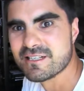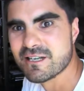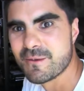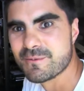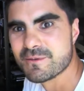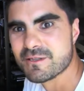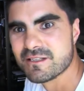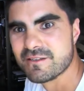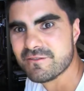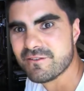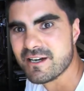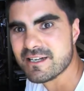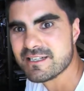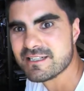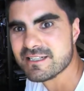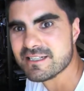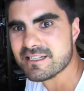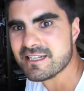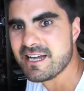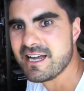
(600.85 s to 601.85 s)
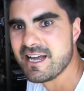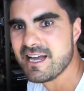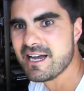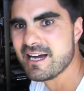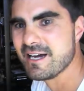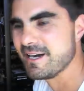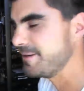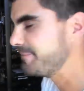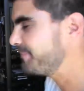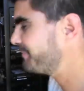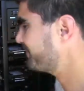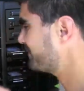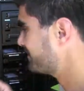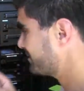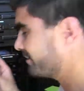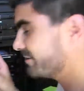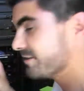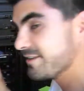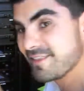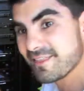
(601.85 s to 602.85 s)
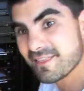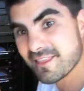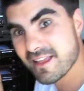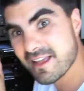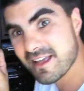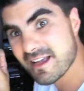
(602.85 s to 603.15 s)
types of devices. Um, so